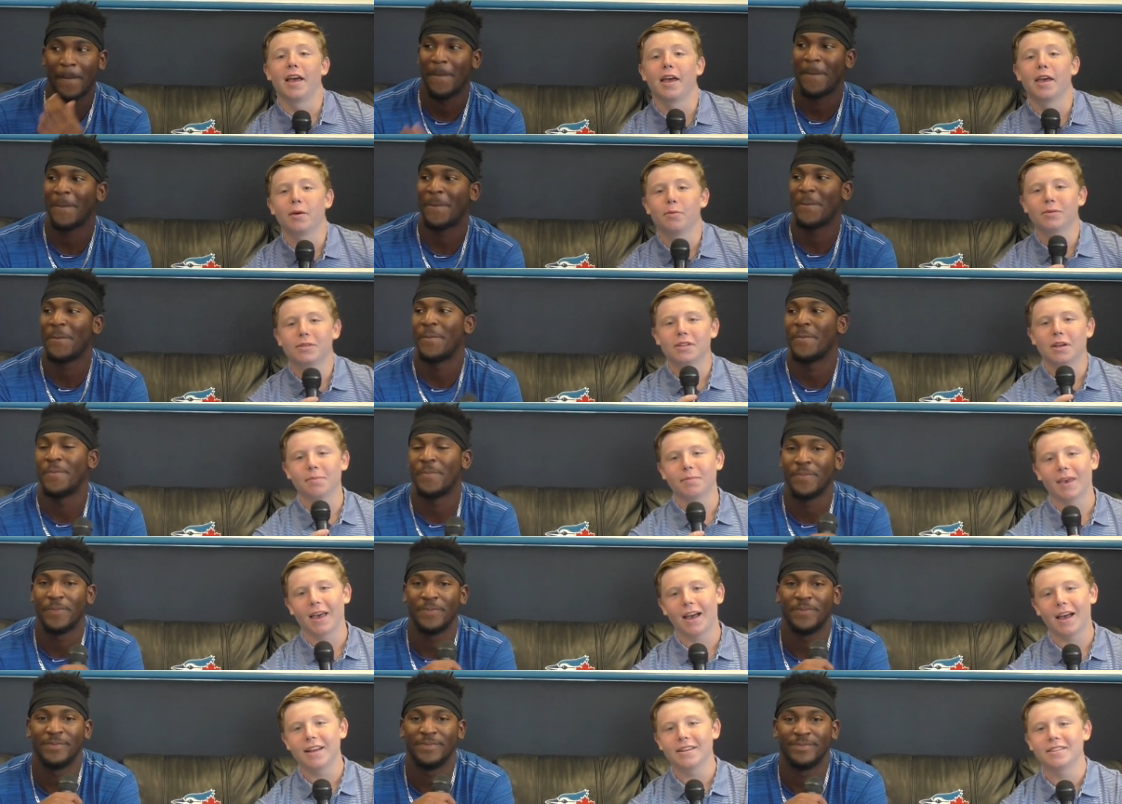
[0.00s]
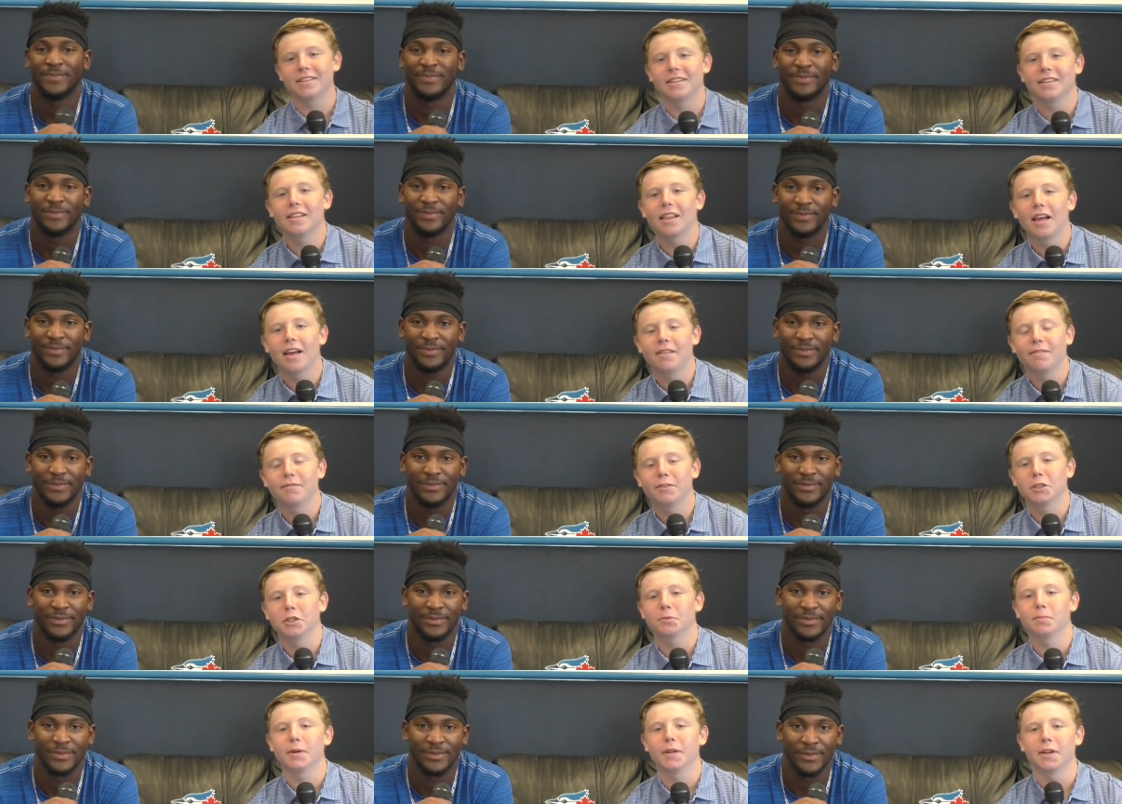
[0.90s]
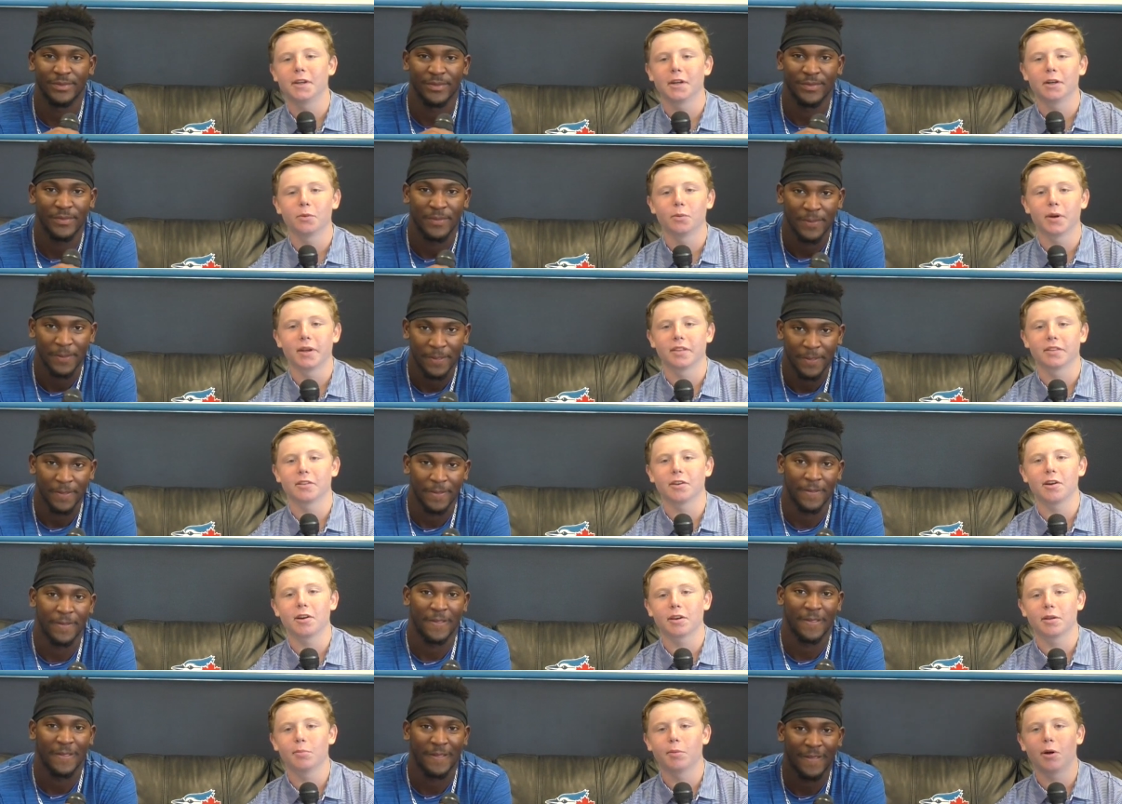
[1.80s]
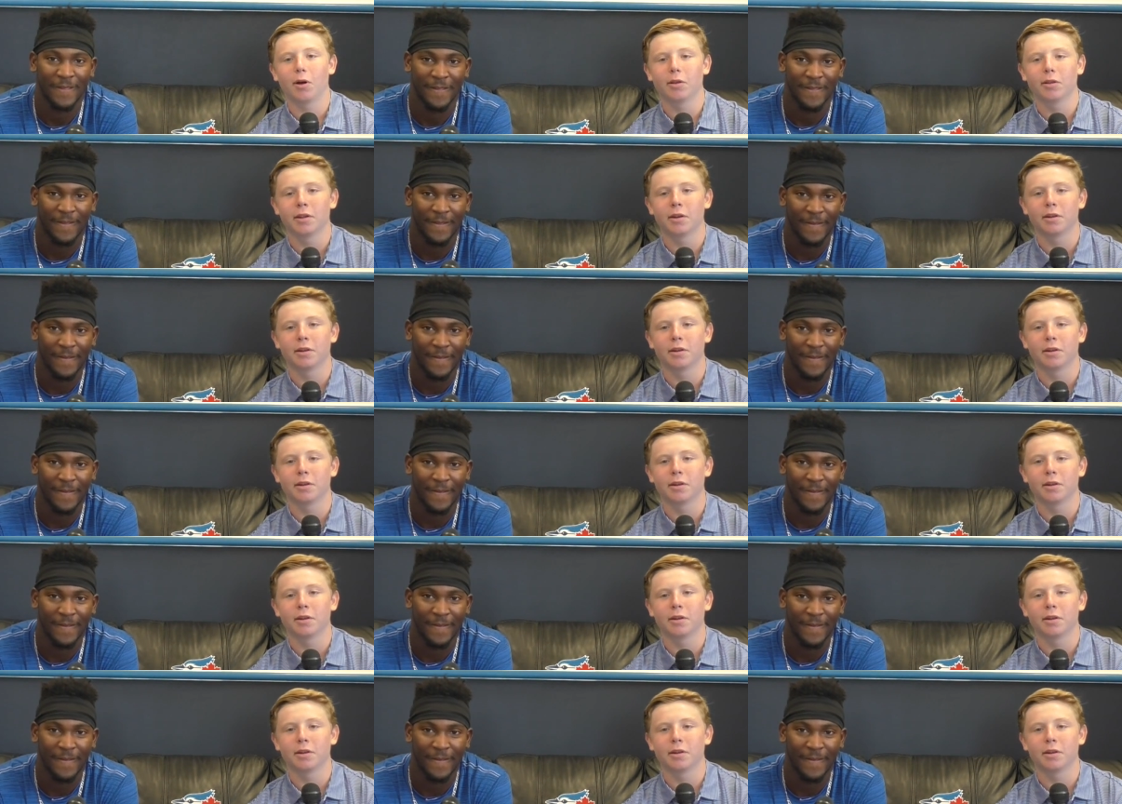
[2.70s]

Speaker 1: Hey, what's up, guys? Eli Fishman here with Talking Ball